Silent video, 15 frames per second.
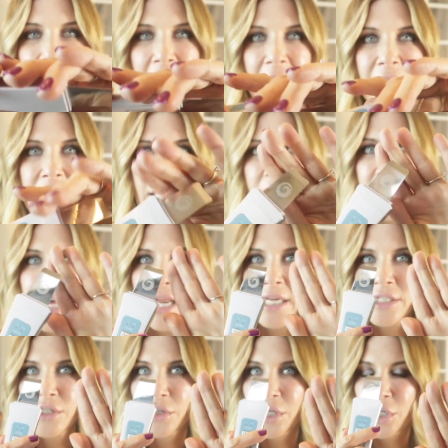And that
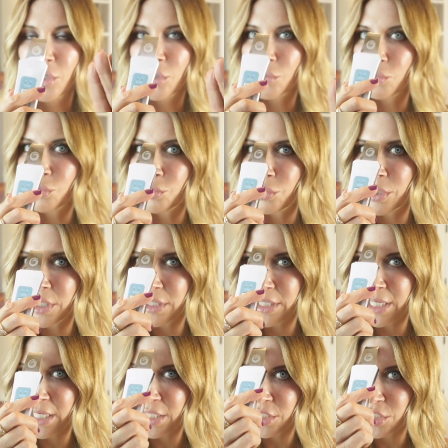is so that you can
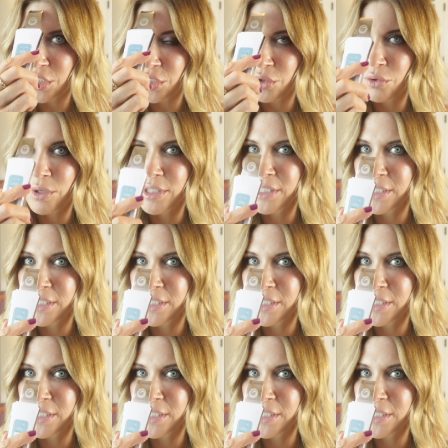really do